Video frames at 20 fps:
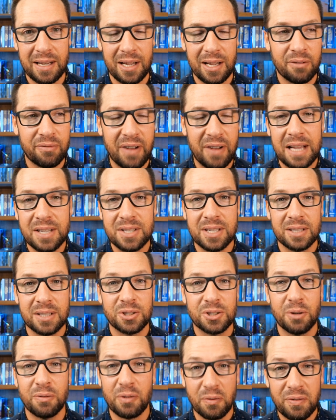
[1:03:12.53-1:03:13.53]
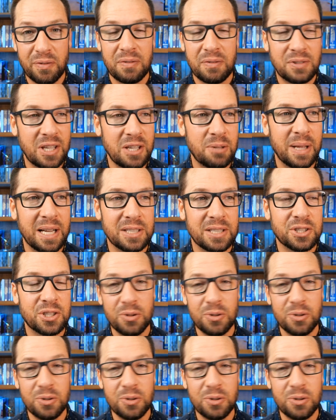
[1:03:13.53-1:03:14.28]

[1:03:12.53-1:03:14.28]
You're fasting. So for 15 minutes,